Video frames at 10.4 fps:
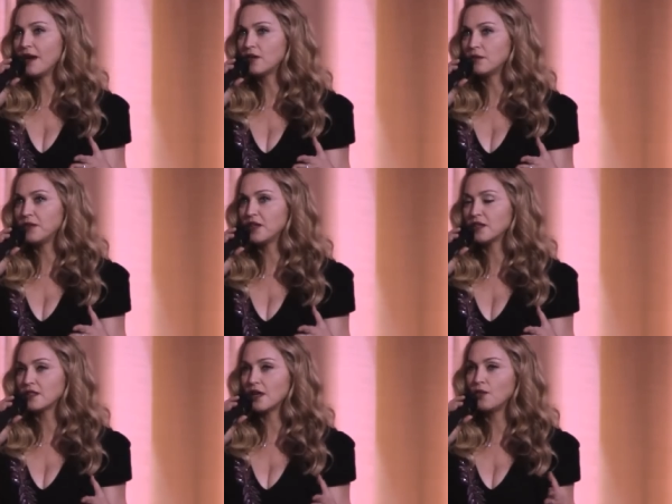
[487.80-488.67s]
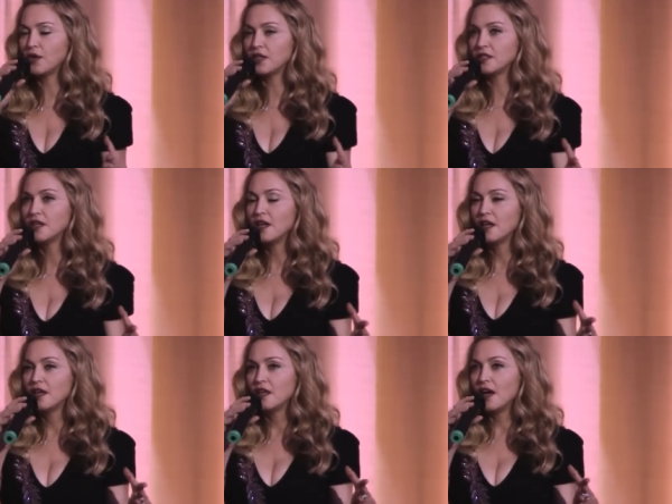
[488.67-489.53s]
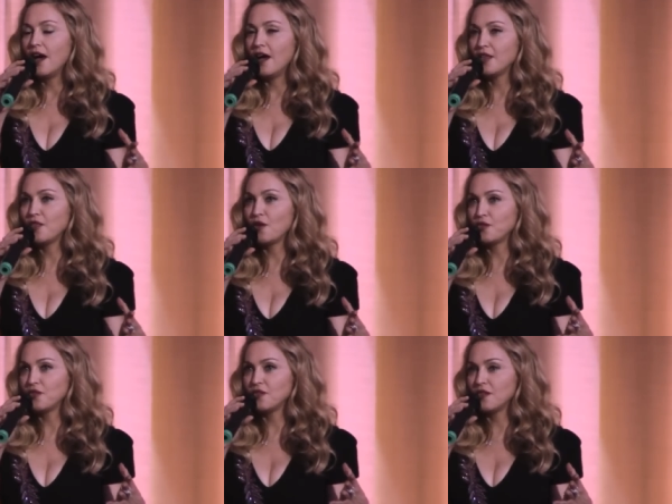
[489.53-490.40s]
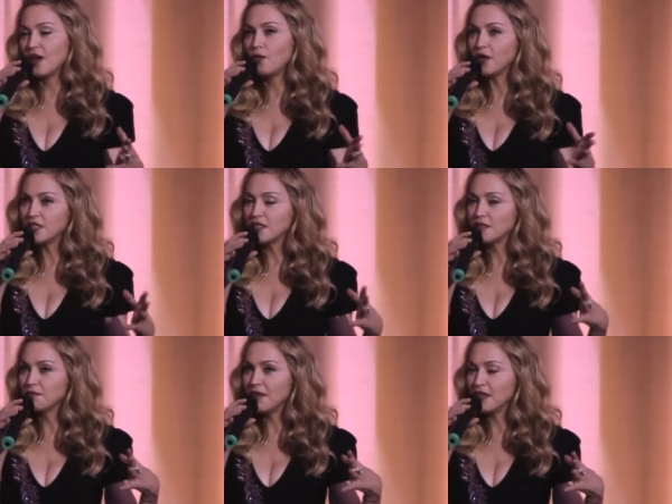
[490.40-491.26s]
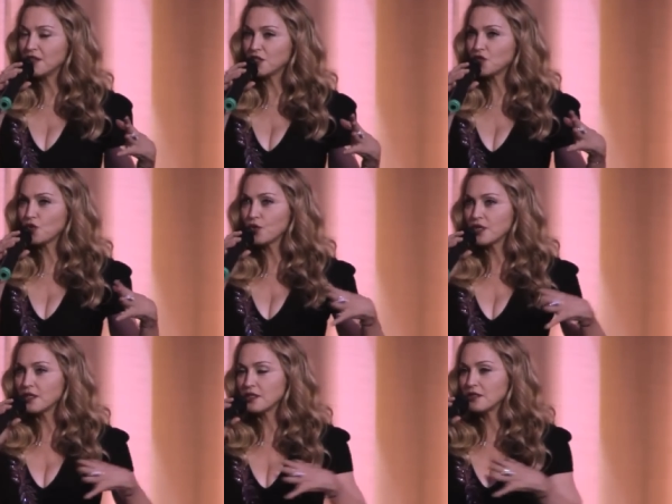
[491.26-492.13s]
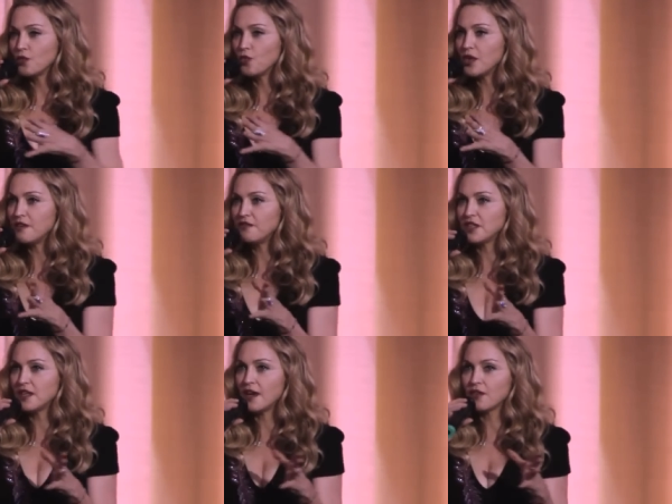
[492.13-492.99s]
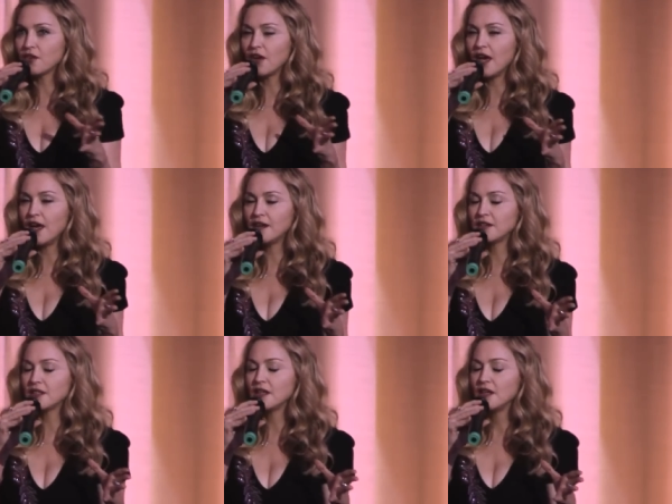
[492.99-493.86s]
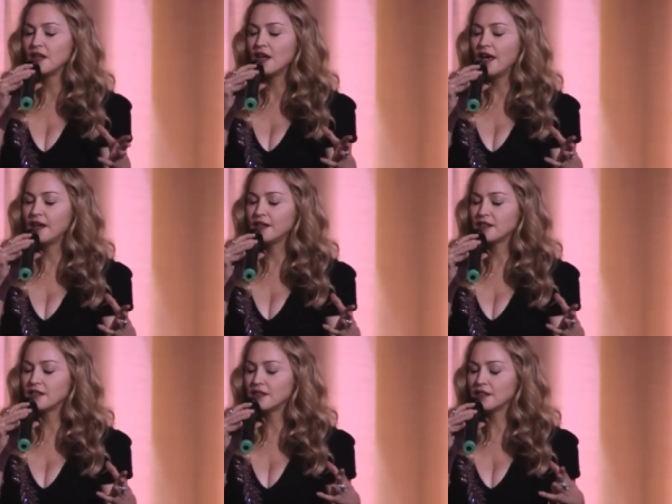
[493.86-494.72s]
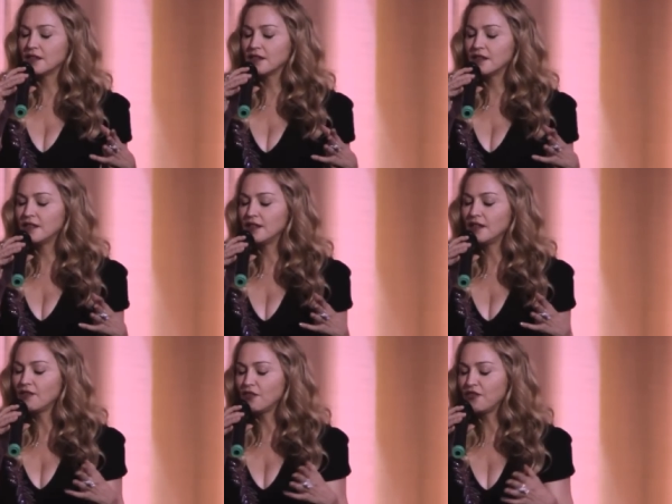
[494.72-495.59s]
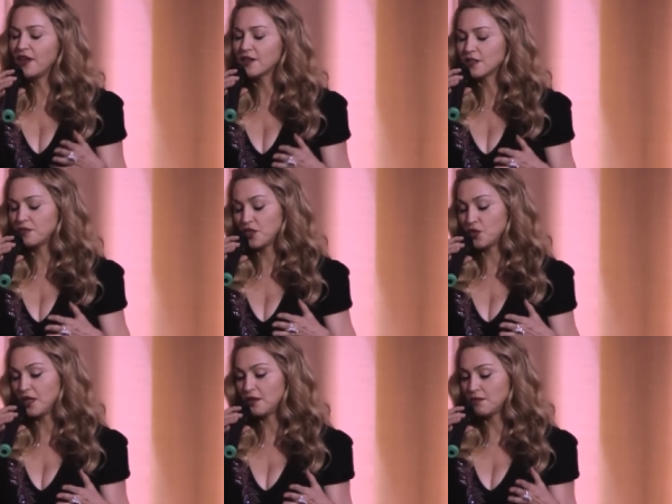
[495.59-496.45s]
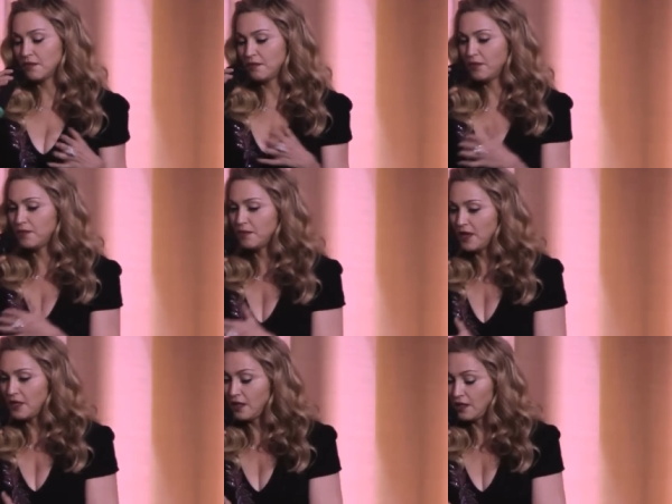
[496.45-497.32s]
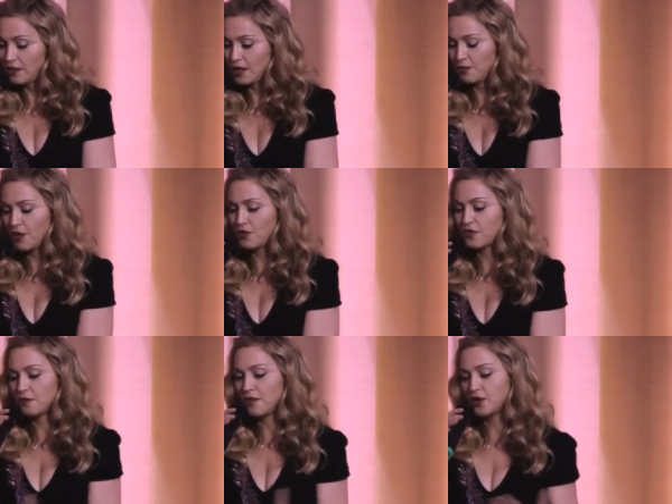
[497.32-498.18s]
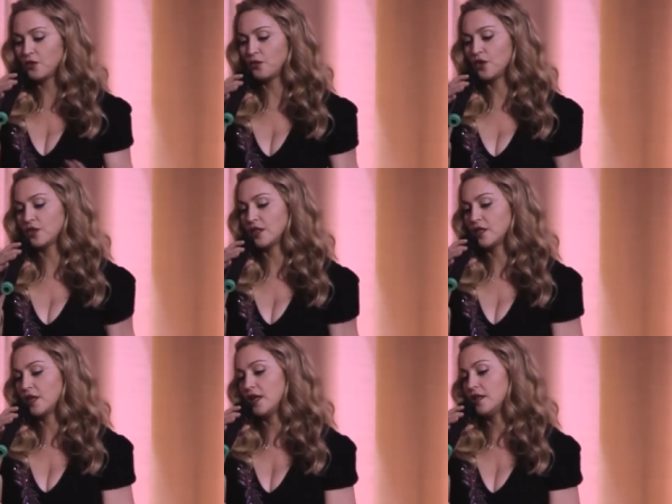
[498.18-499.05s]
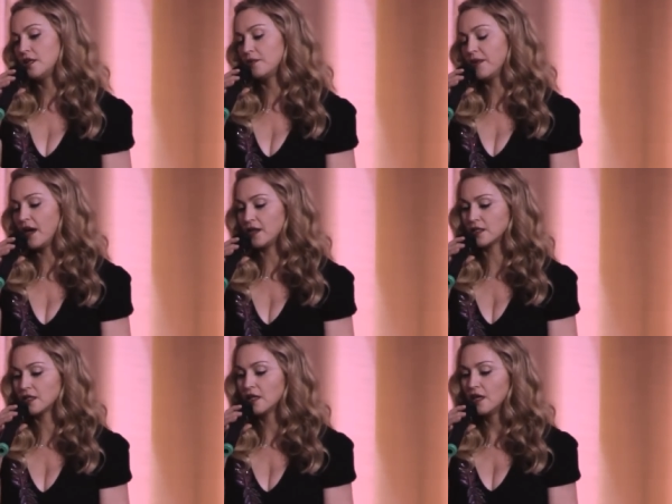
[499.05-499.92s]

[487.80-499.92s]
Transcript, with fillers: about it because I wanted, I thought, I wanted to make the stories weave together and and the love affairs between in, in, in both the modern world and, and in the past